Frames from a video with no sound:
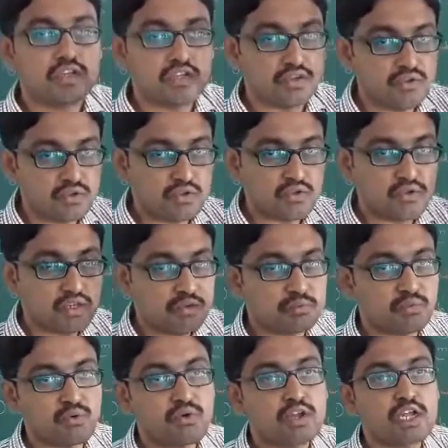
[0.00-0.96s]
if you in
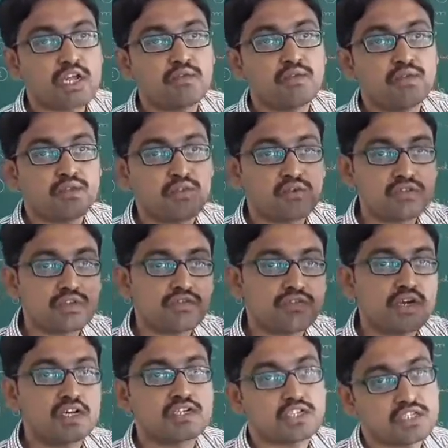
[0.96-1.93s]
program if you use the
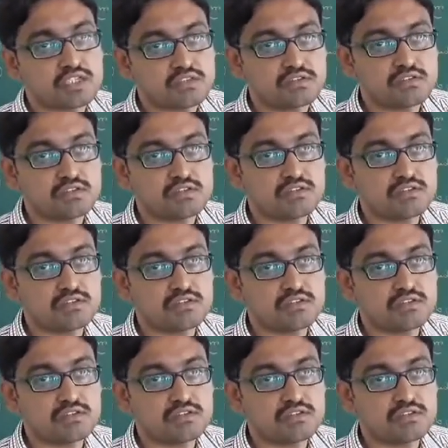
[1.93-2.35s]
functions,